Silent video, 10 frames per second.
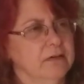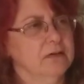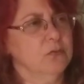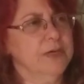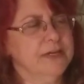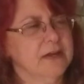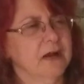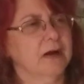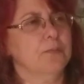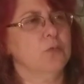We
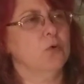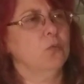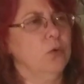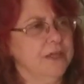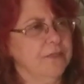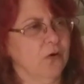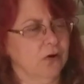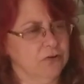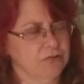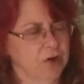come with
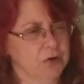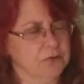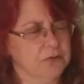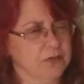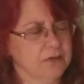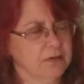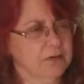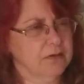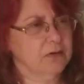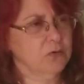our growth.
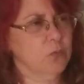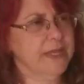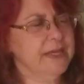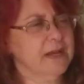We